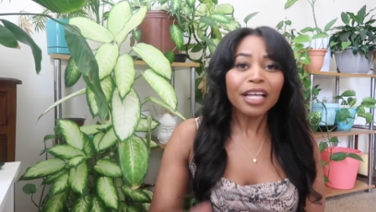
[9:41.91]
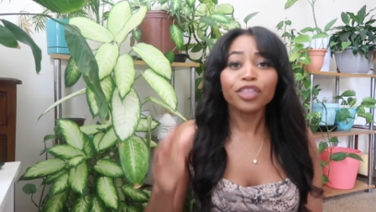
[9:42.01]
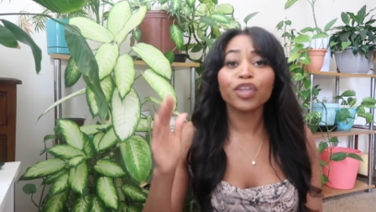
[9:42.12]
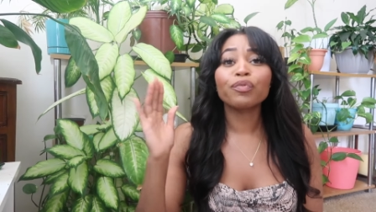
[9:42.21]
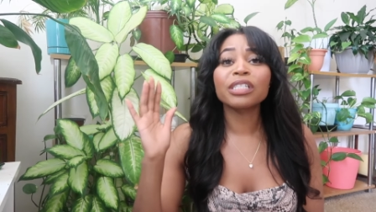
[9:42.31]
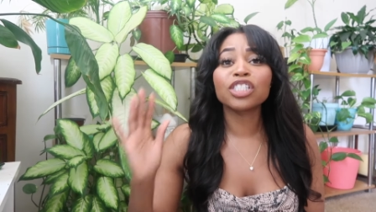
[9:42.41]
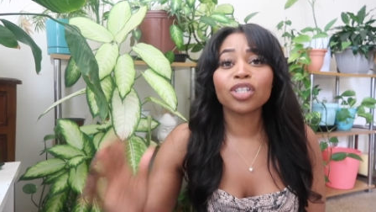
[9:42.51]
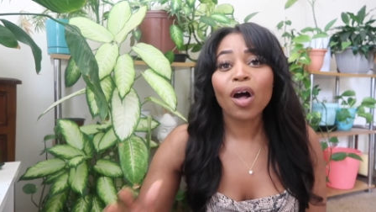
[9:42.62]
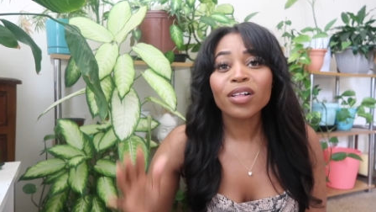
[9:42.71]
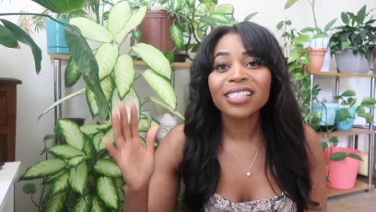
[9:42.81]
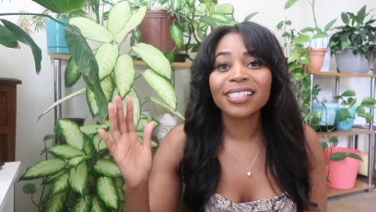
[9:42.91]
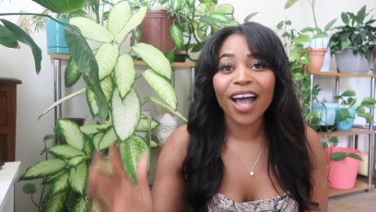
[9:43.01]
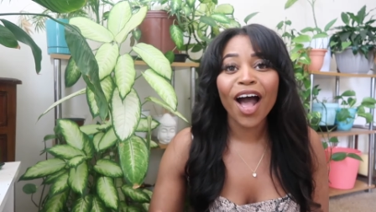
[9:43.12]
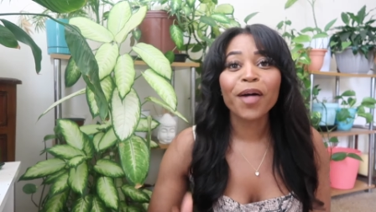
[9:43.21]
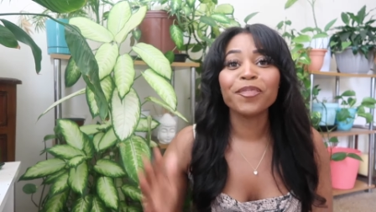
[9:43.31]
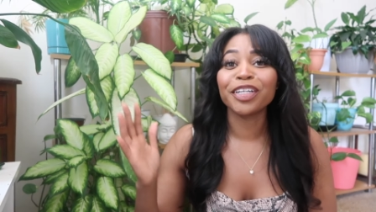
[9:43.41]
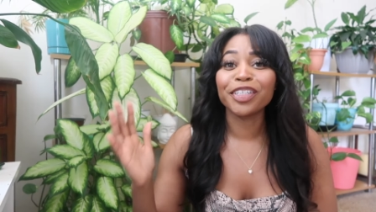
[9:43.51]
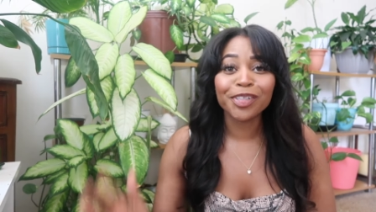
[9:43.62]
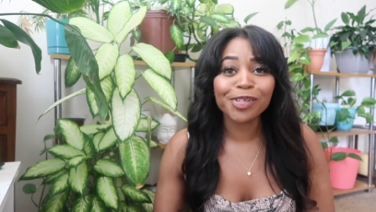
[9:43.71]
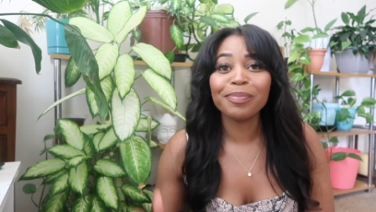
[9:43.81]
The results come
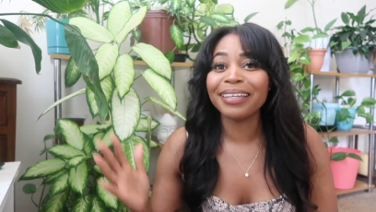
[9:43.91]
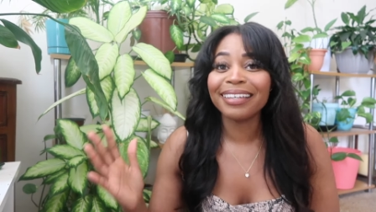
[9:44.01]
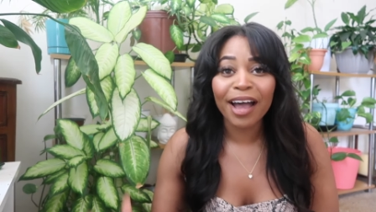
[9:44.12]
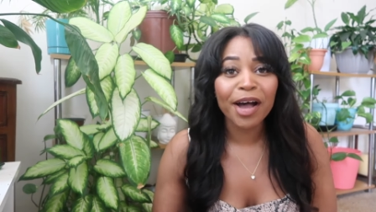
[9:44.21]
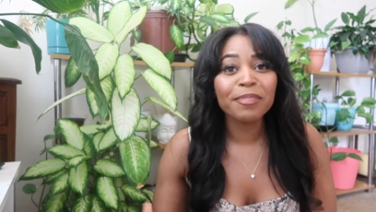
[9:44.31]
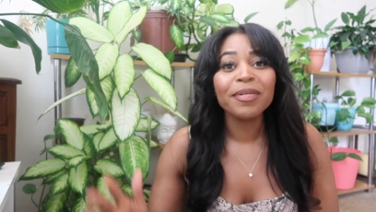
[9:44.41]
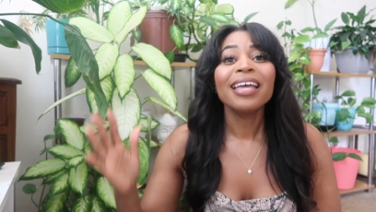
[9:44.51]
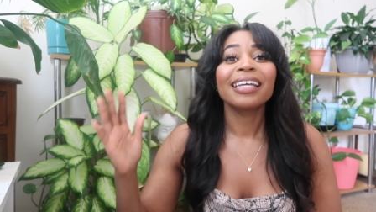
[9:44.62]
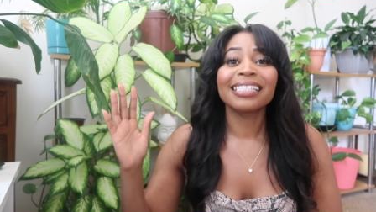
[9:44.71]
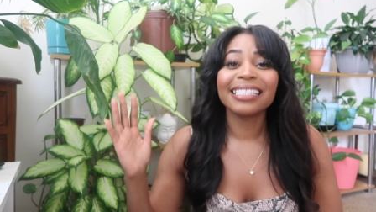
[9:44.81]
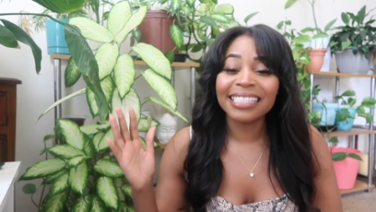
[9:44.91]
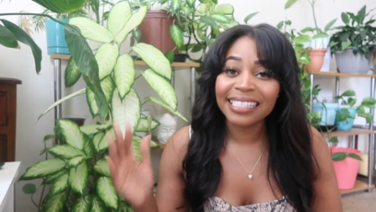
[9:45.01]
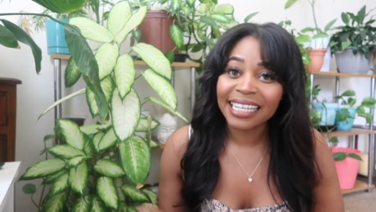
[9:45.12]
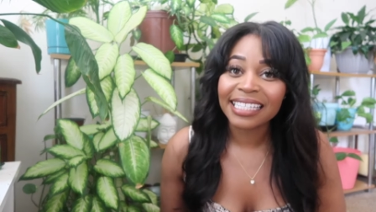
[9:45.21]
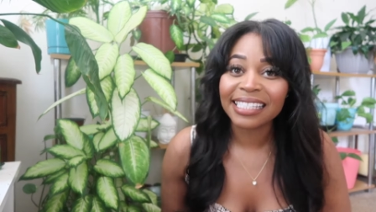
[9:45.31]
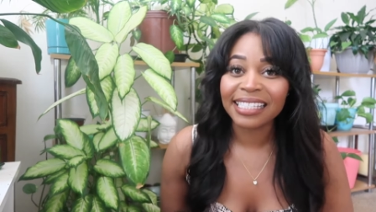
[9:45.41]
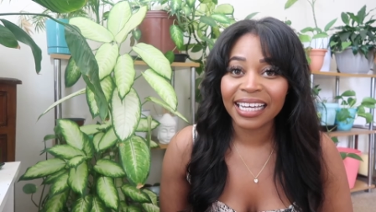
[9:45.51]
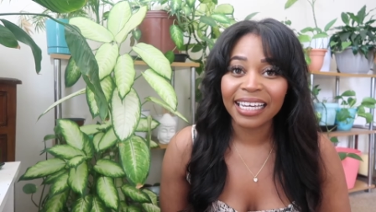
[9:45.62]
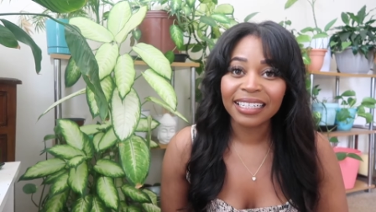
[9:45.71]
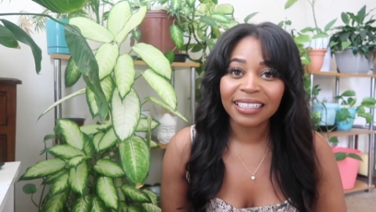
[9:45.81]
when you become
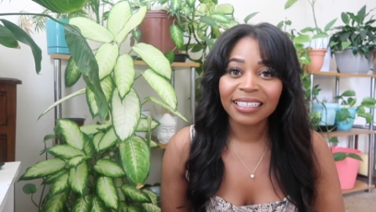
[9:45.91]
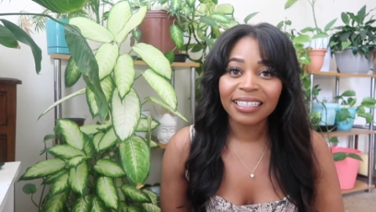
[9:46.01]
consistent.